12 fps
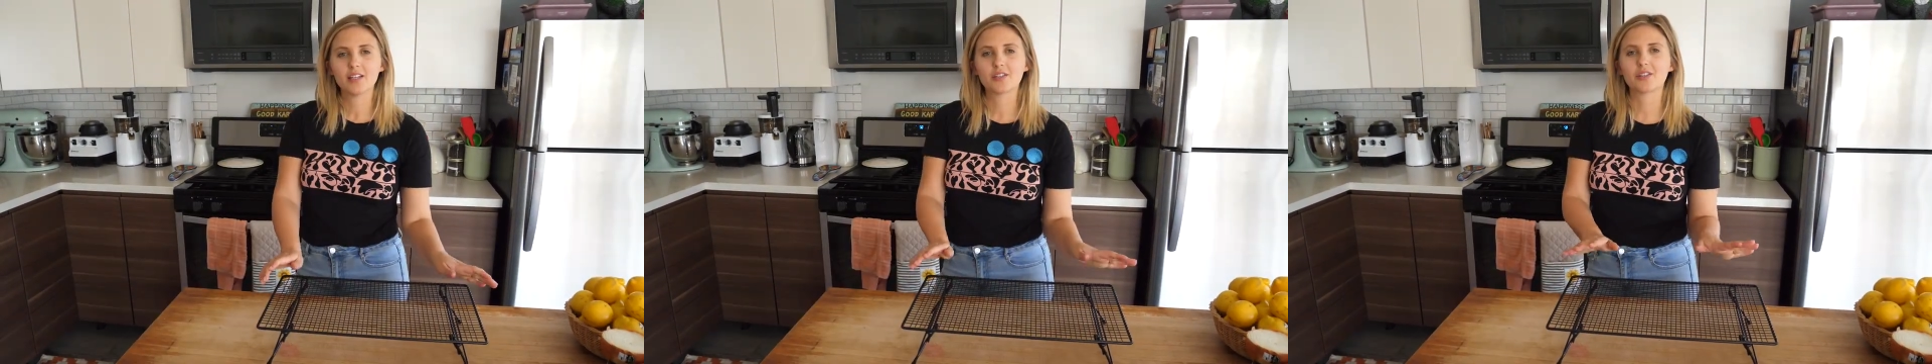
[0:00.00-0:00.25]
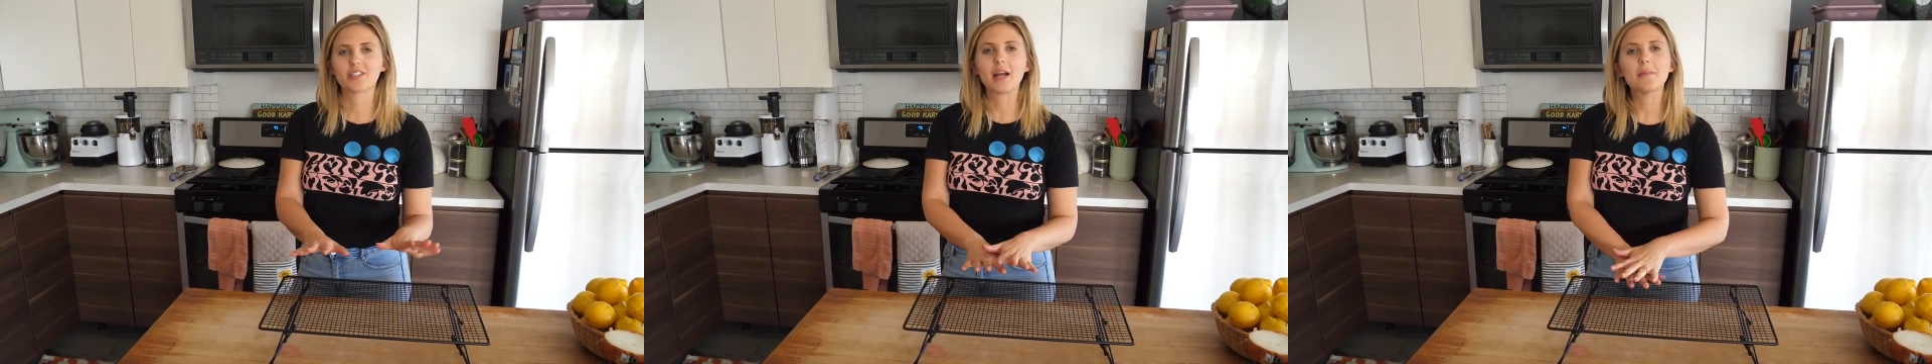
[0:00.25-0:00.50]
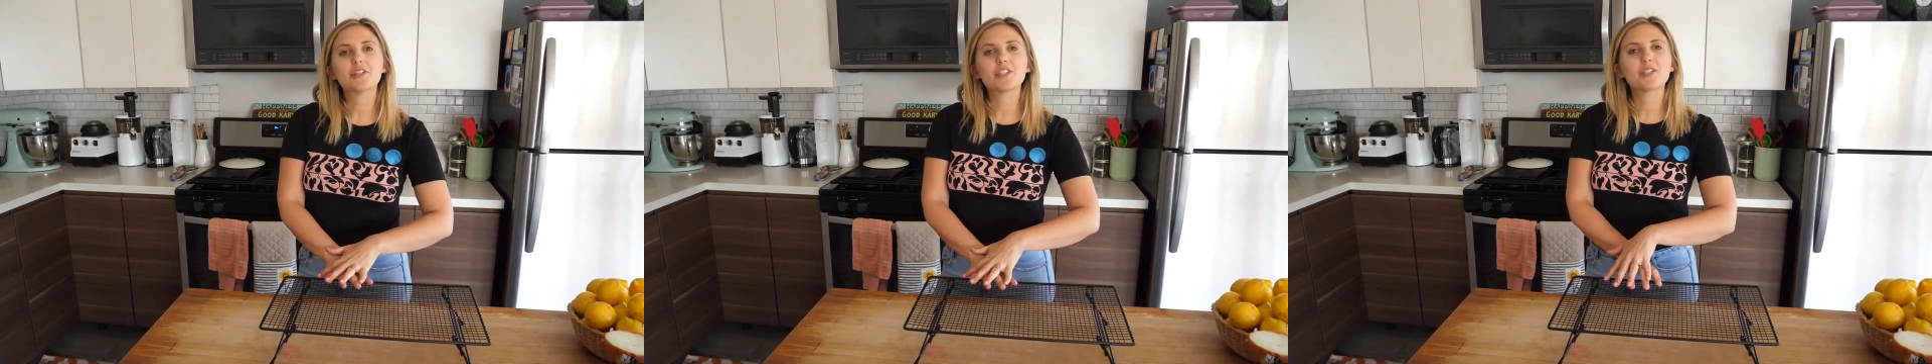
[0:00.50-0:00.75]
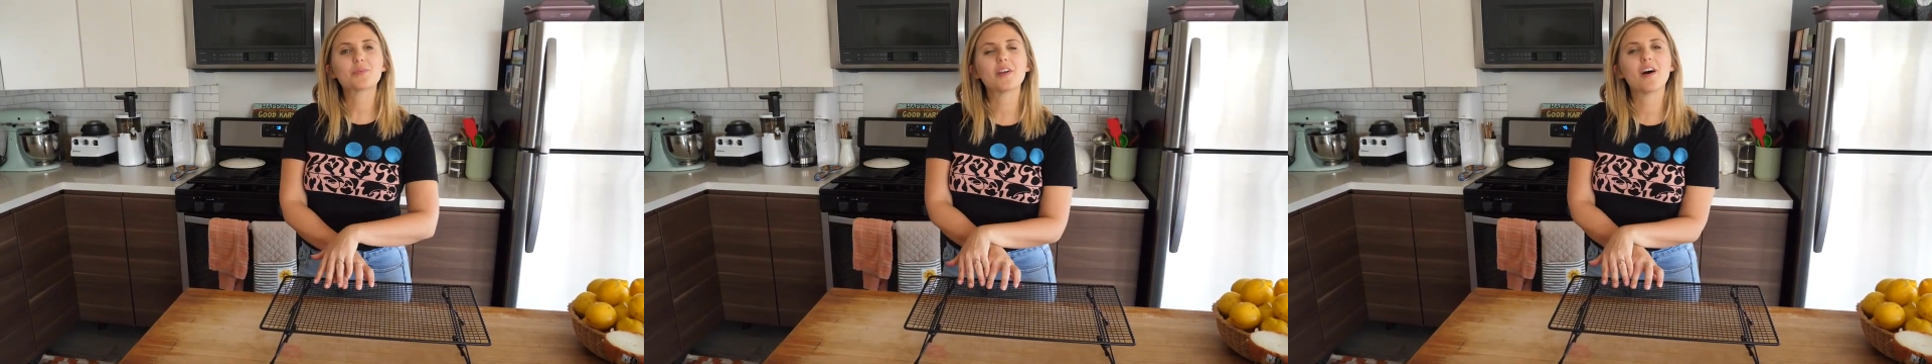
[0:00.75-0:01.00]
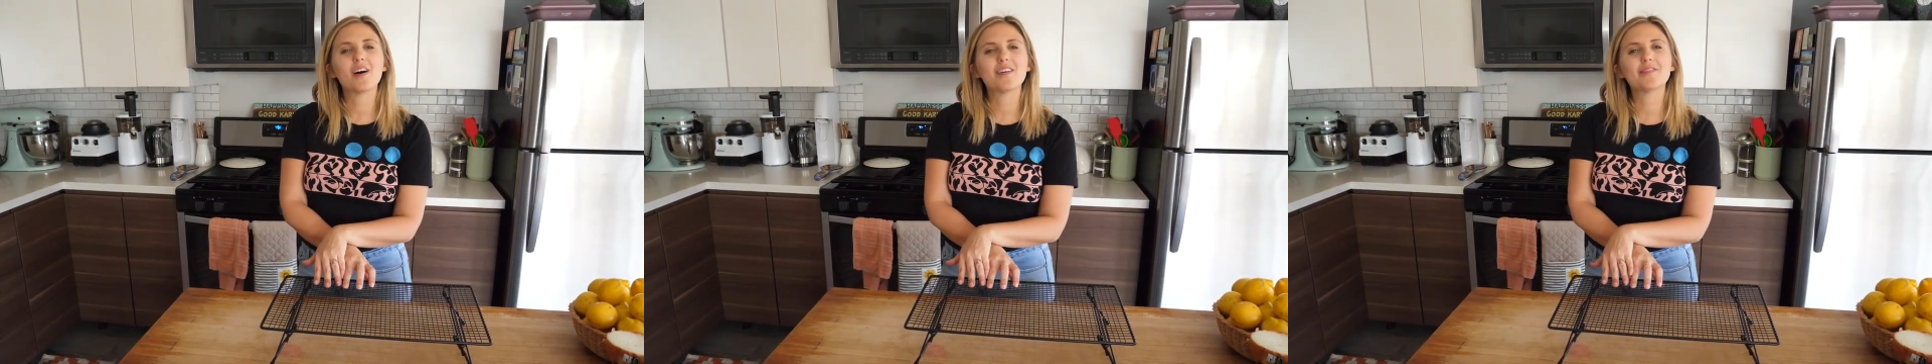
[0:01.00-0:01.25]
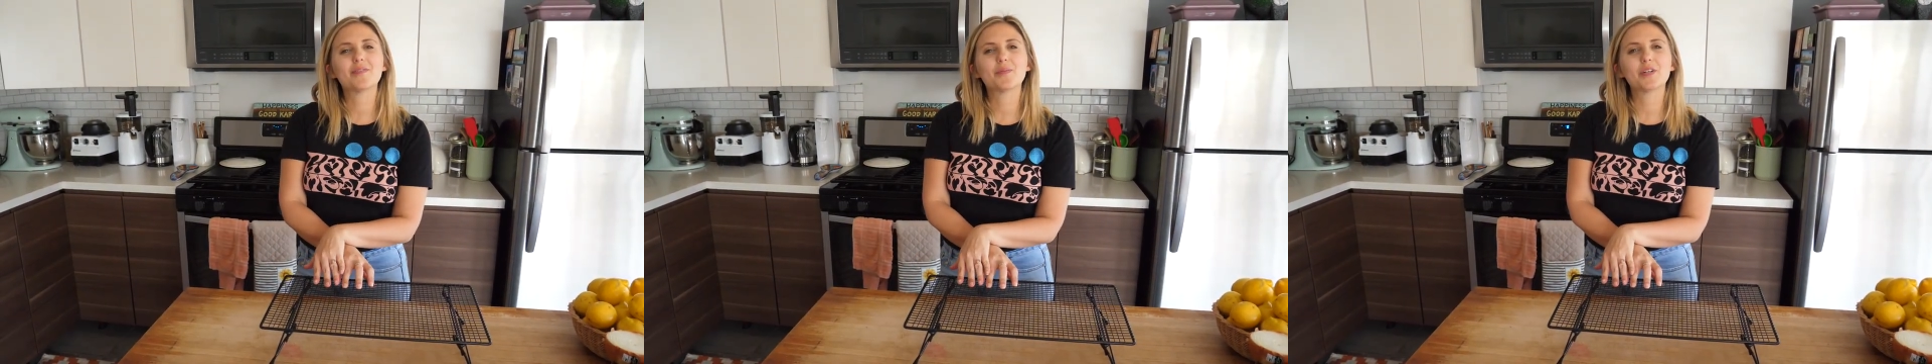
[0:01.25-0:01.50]
So our timer just went
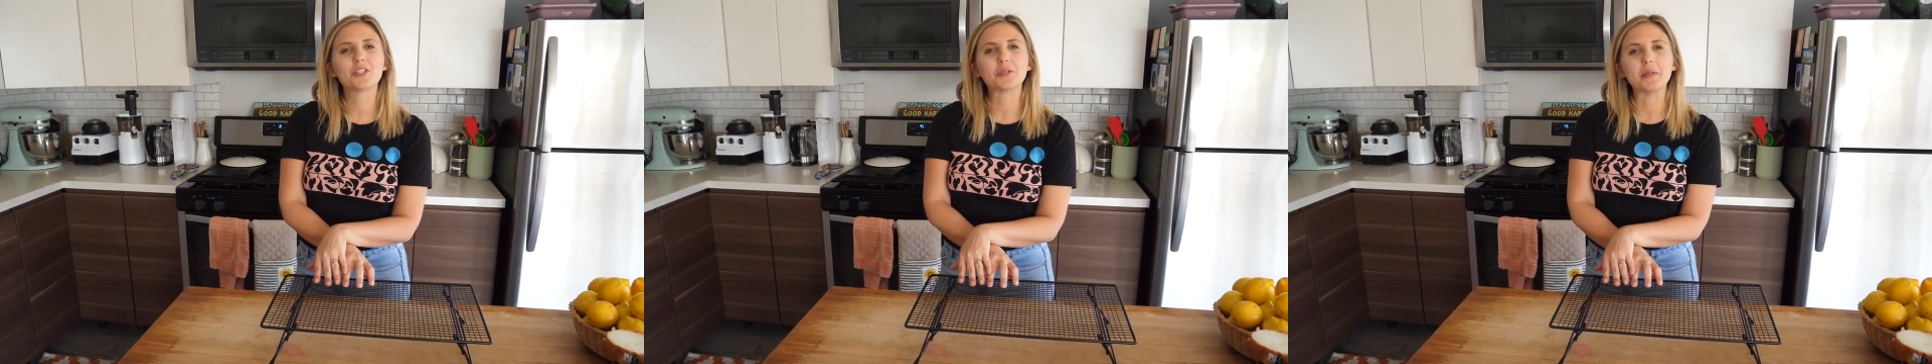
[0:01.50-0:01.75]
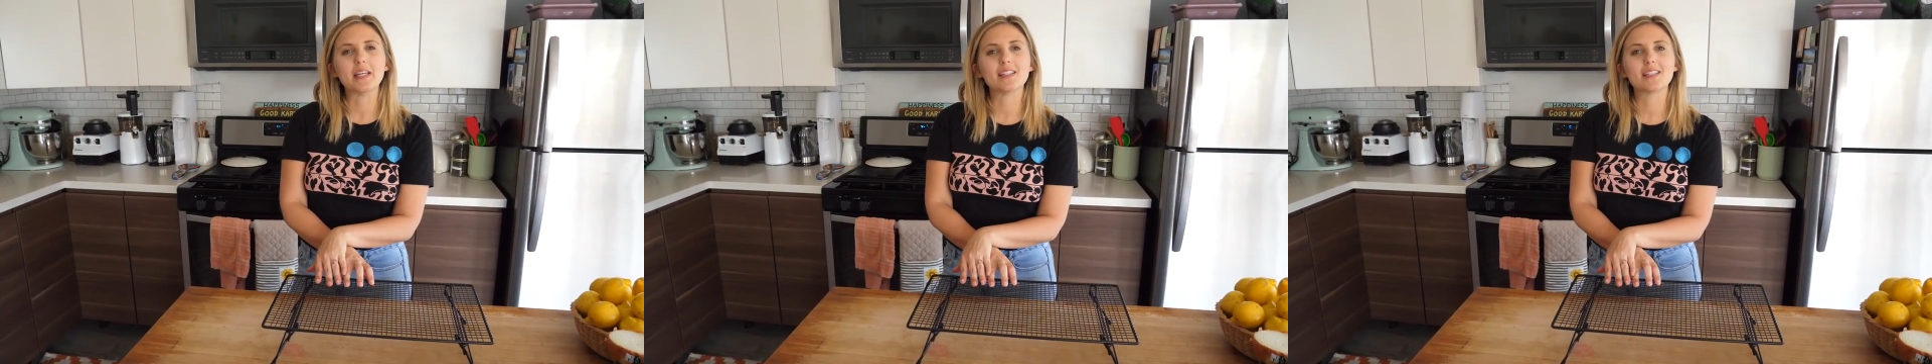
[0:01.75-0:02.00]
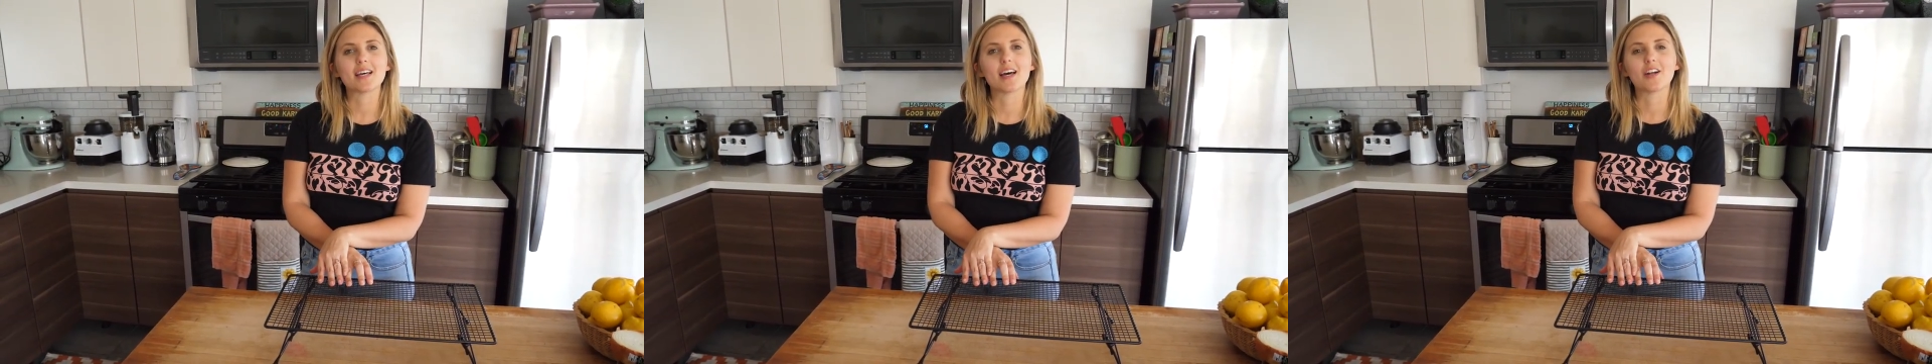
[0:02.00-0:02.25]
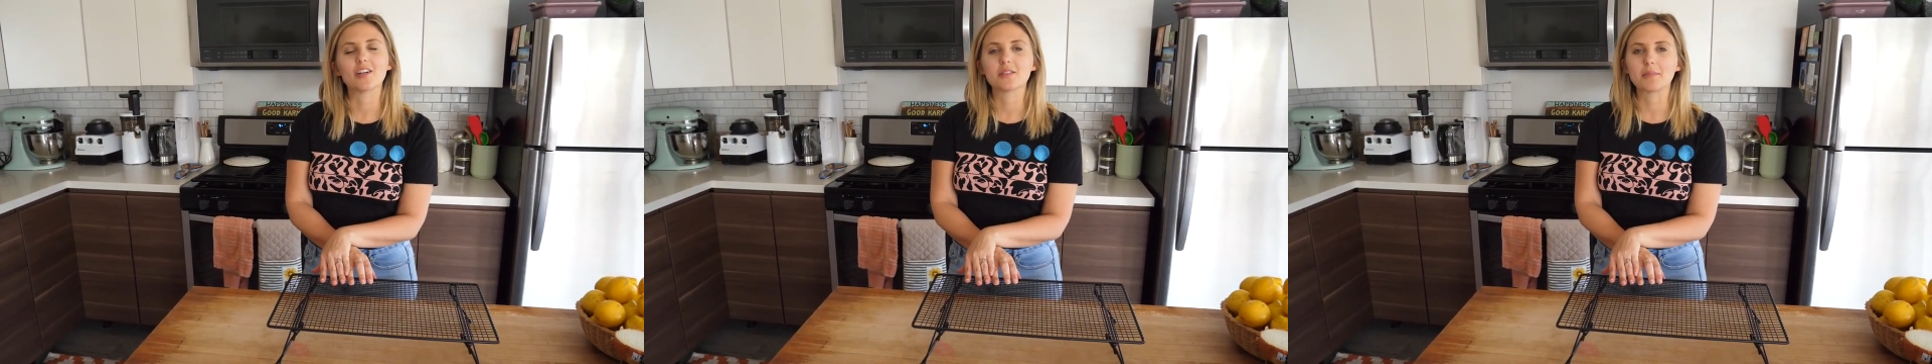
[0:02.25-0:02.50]
off, which means that our